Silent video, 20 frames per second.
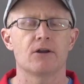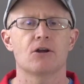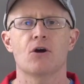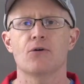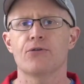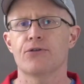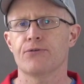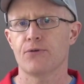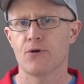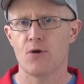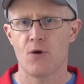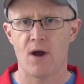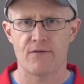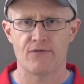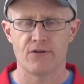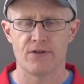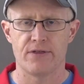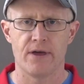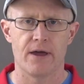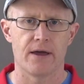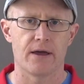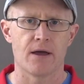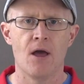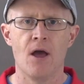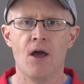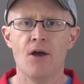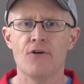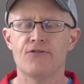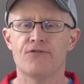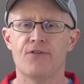go through everything.
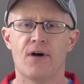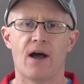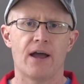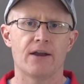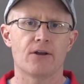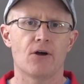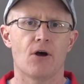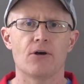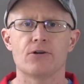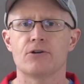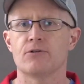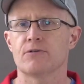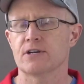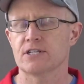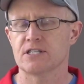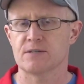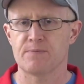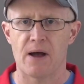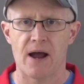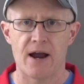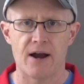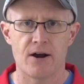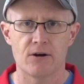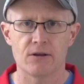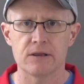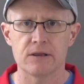Find all your expired